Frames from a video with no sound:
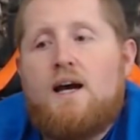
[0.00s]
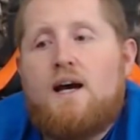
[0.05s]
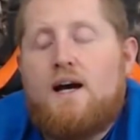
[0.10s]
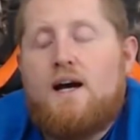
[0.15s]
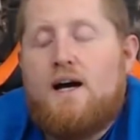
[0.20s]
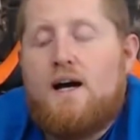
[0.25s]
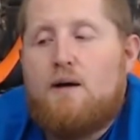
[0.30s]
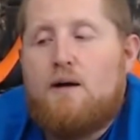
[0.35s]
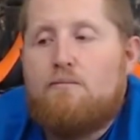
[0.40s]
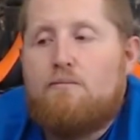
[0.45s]

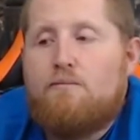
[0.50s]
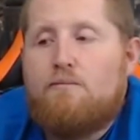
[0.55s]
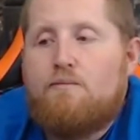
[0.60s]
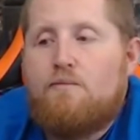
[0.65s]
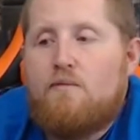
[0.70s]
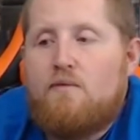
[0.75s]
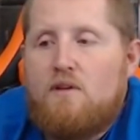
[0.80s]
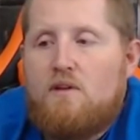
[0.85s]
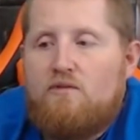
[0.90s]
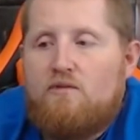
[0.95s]

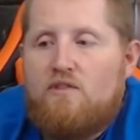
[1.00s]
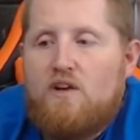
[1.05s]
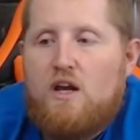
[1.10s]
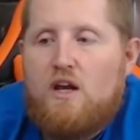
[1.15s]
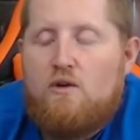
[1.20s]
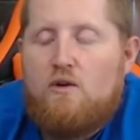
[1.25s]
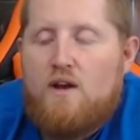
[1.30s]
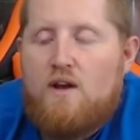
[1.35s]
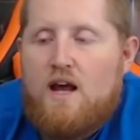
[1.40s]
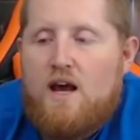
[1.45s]
The
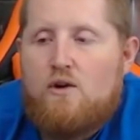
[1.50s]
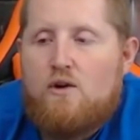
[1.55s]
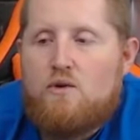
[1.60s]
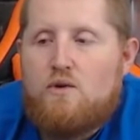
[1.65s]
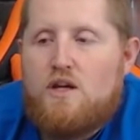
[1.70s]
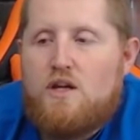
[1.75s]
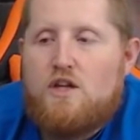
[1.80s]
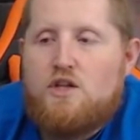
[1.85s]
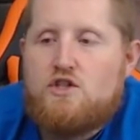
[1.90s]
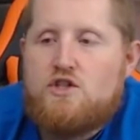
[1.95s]
video now,
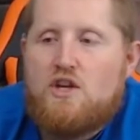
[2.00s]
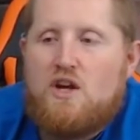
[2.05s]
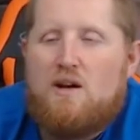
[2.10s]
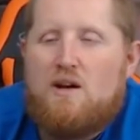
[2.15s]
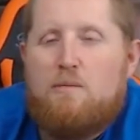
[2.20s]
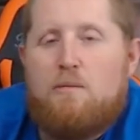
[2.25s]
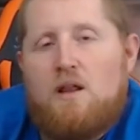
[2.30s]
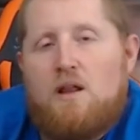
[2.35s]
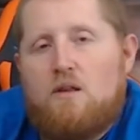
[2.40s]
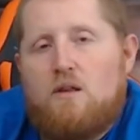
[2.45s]
it's going
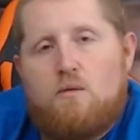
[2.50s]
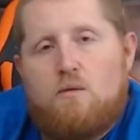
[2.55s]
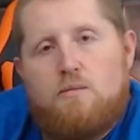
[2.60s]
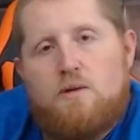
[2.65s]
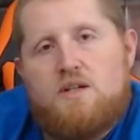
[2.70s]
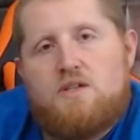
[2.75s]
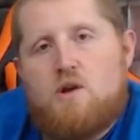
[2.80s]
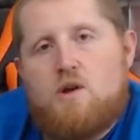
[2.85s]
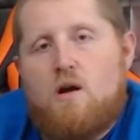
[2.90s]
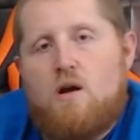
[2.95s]
to be a little
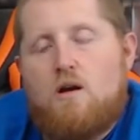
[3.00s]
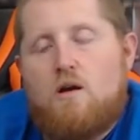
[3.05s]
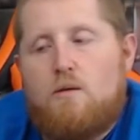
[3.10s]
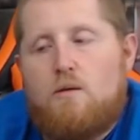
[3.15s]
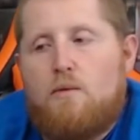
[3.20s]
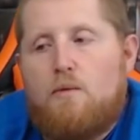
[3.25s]
bit darker,